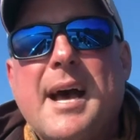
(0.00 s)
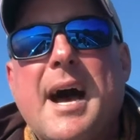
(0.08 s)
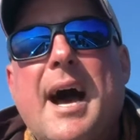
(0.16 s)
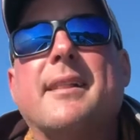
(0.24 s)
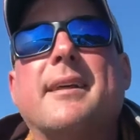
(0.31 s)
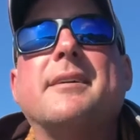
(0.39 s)

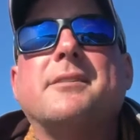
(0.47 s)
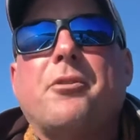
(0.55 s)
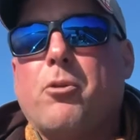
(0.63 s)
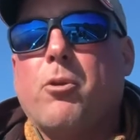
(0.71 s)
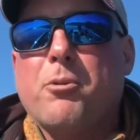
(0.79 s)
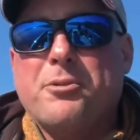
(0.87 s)
I like to
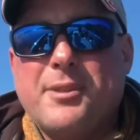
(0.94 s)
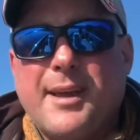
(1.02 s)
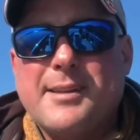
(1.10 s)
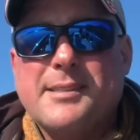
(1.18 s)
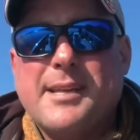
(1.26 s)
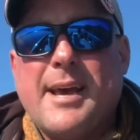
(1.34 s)
throw
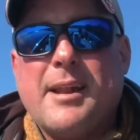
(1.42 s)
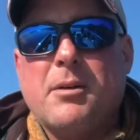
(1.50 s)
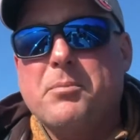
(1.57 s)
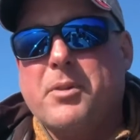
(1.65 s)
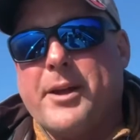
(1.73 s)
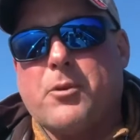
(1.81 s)
things at
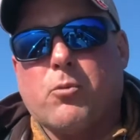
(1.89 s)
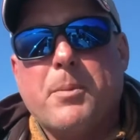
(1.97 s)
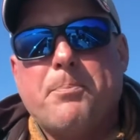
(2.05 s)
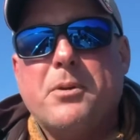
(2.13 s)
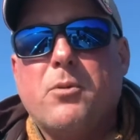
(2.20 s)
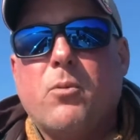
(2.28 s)
them like
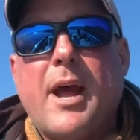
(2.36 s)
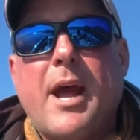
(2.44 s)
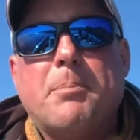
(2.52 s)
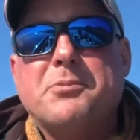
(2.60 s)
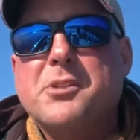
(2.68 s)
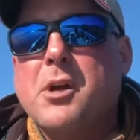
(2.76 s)
ripping
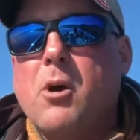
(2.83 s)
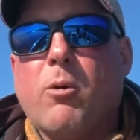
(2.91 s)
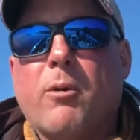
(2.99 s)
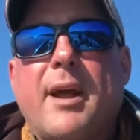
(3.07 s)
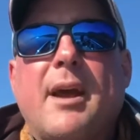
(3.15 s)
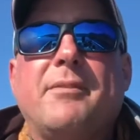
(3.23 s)
raps
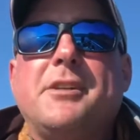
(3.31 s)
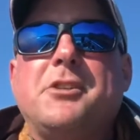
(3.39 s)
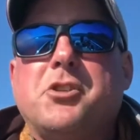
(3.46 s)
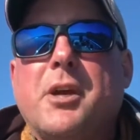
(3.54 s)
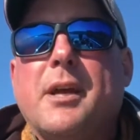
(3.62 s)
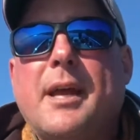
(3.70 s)
or heavy
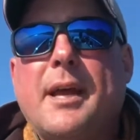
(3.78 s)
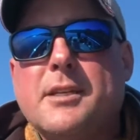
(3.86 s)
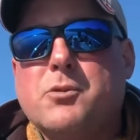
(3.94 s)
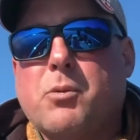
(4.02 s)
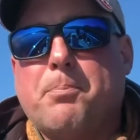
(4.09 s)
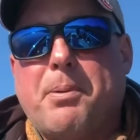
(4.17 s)
jig
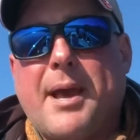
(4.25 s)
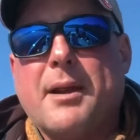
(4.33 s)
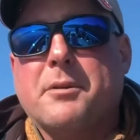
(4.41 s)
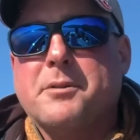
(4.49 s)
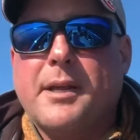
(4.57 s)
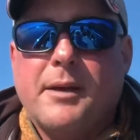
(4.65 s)
heads with
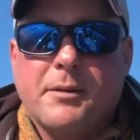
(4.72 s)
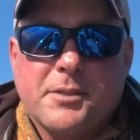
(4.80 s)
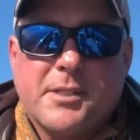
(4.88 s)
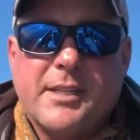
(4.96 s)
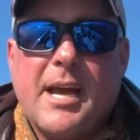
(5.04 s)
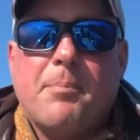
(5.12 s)
paddle tails
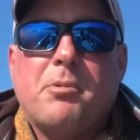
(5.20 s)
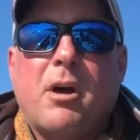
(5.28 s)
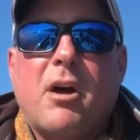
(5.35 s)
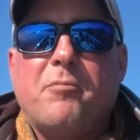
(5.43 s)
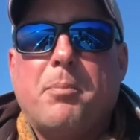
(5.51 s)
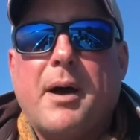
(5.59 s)
snapped
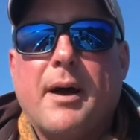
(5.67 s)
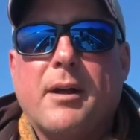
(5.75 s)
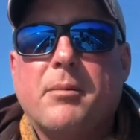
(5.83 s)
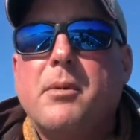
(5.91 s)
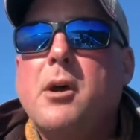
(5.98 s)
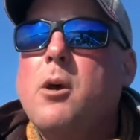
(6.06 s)
off
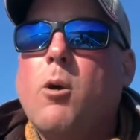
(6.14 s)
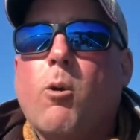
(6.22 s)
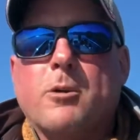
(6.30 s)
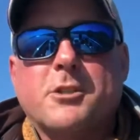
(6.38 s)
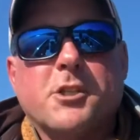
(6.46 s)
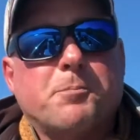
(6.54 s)
bottom
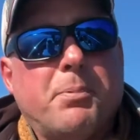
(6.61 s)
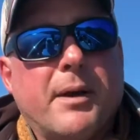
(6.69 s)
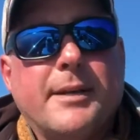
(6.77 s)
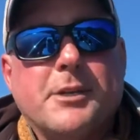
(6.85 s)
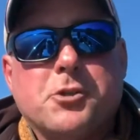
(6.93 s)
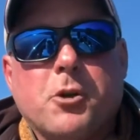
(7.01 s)
or
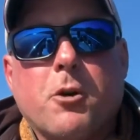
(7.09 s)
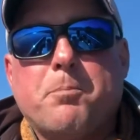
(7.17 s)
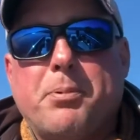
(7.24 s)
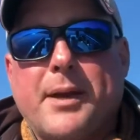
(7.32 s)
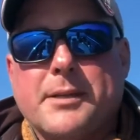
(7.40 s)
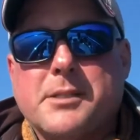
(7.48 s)
suspending jerk
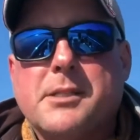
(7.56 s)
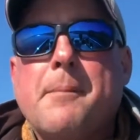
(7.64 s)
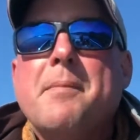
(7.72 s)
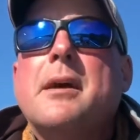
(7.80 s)
baits.